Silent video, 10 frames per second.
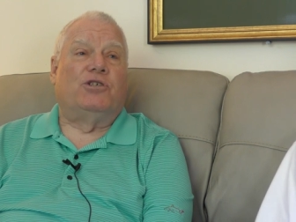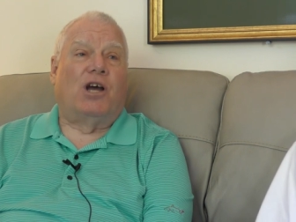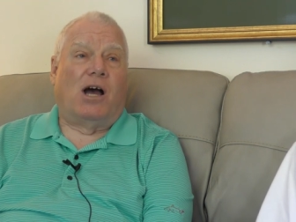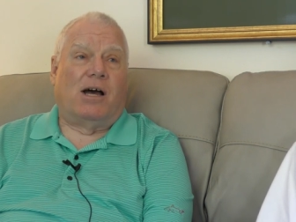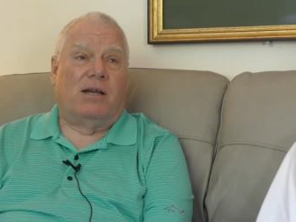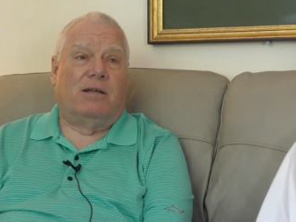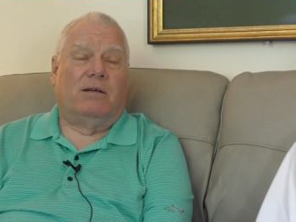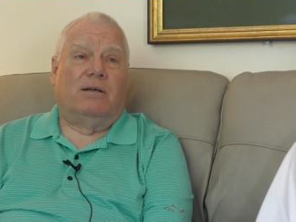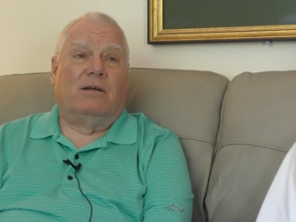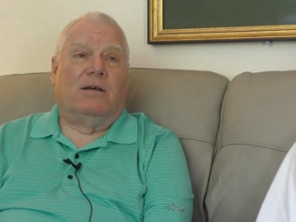John.
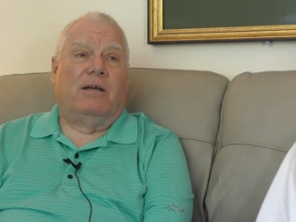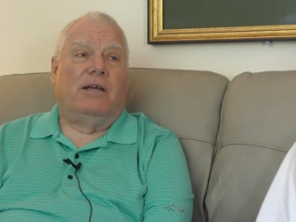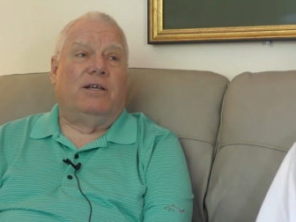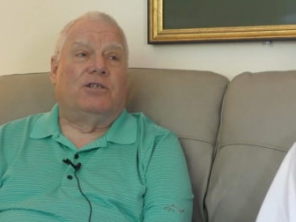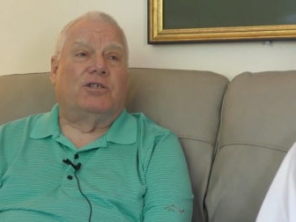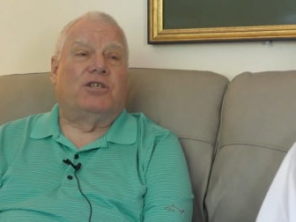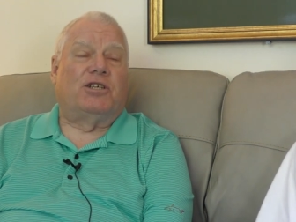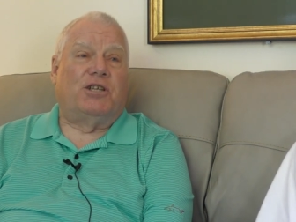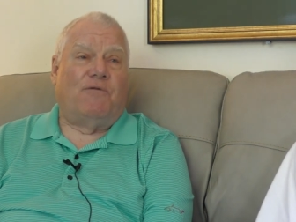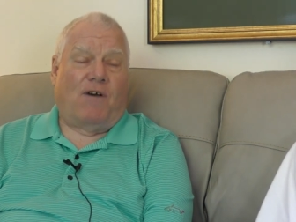He's
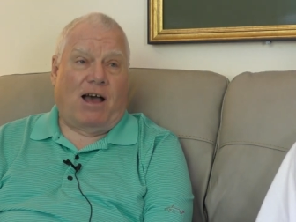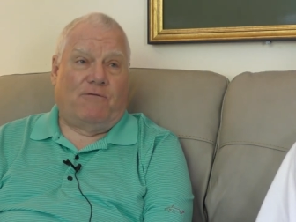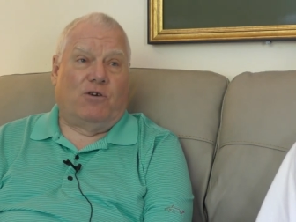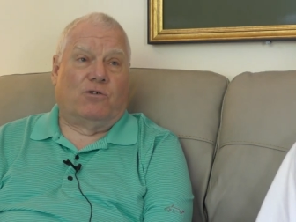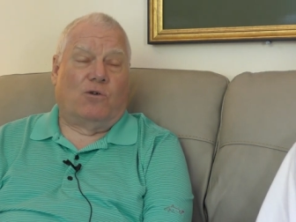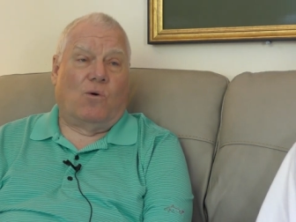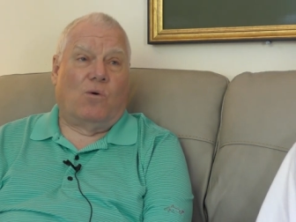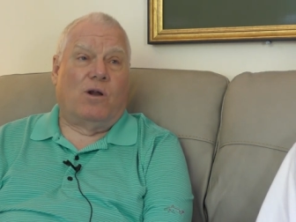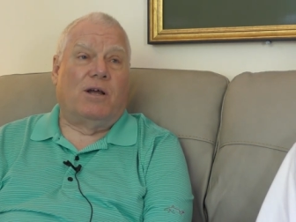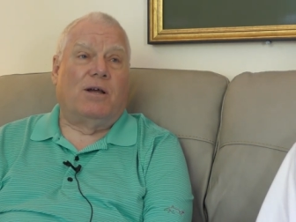65 years old.